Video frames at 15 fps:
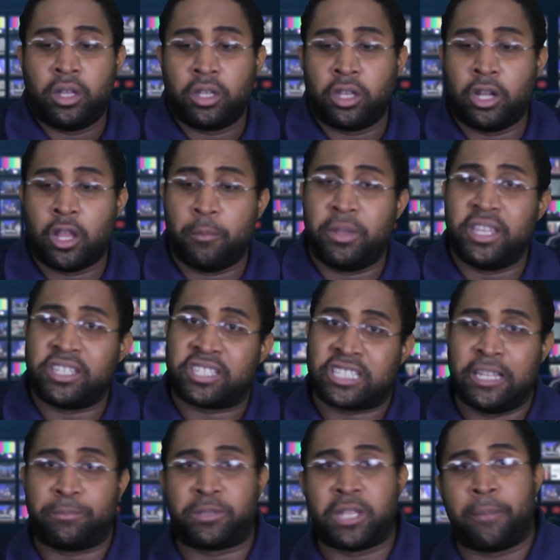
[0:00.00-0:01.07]
you know,
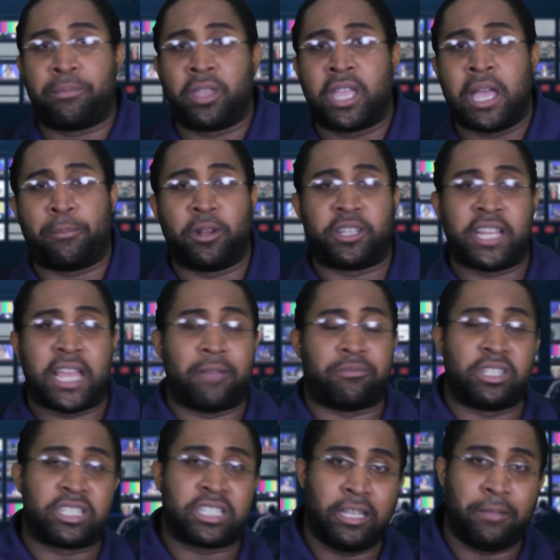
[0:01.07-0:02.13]
slipped up the couple of times
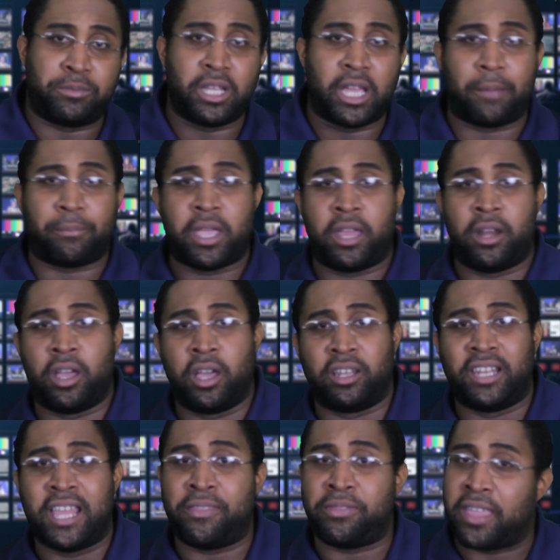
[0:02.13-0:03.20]
he slipped up and
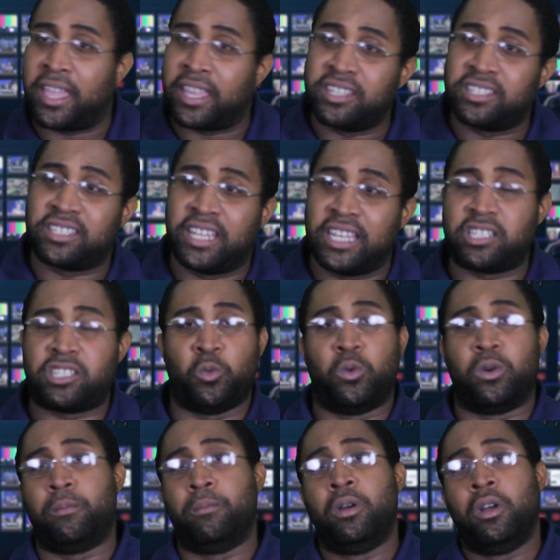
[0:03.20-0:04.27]
let things get to
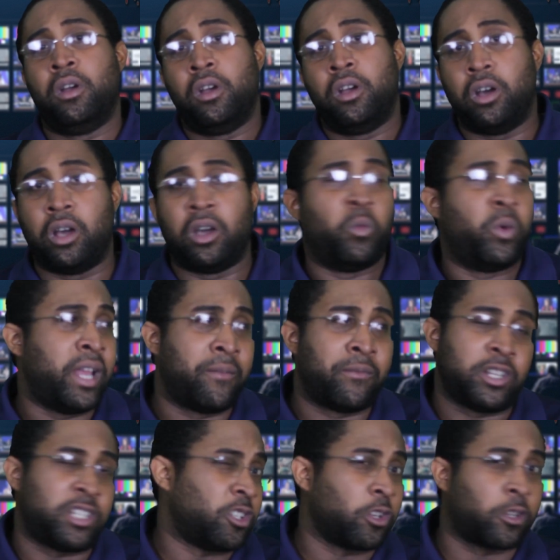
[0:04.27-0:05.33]
him, whatever
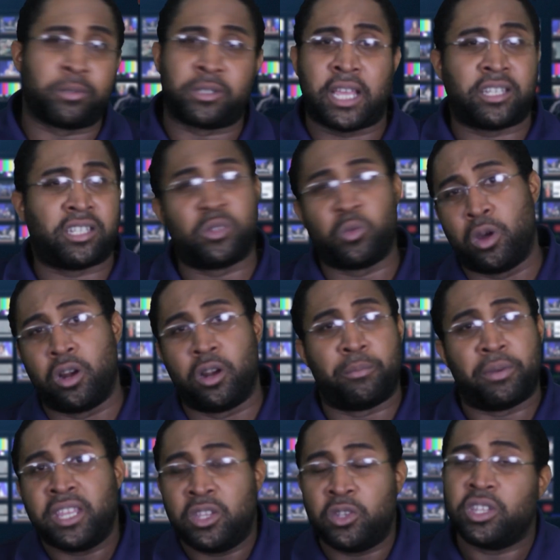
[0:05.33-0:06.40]
the circumstances were,
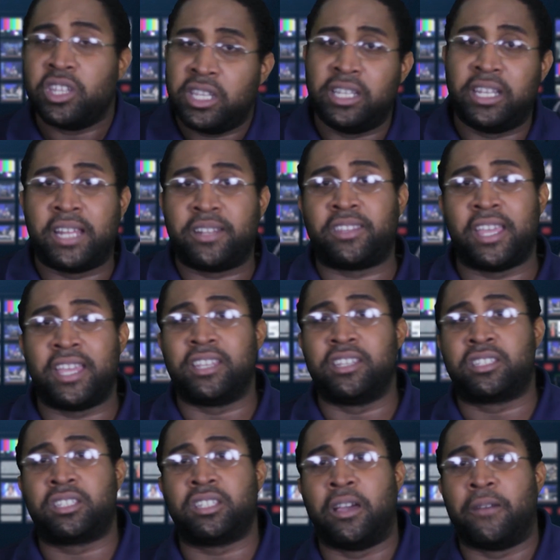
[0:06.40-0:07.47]
but he let
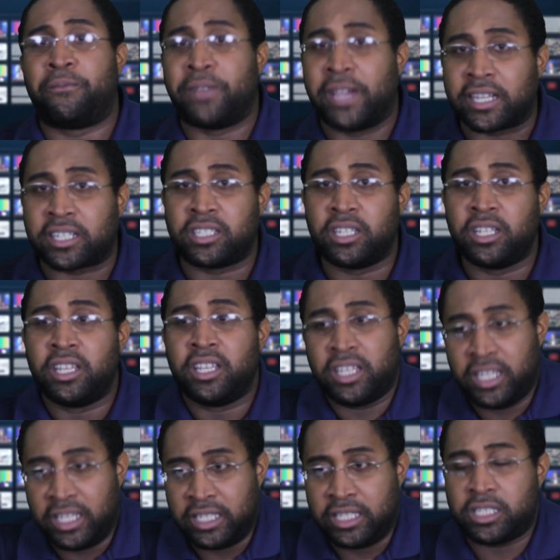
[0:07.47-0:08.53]
things affect
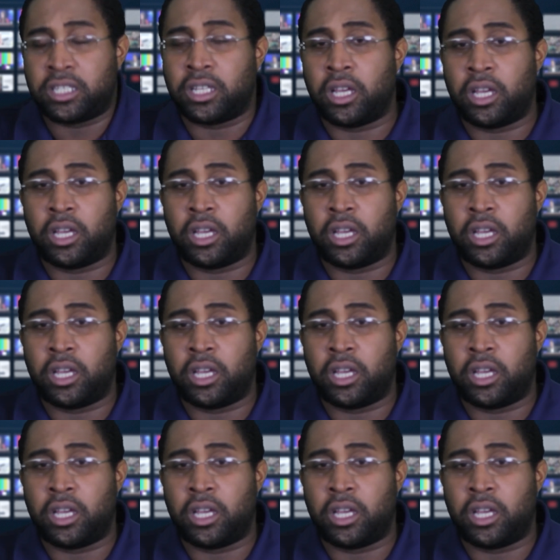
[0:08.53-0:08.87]
his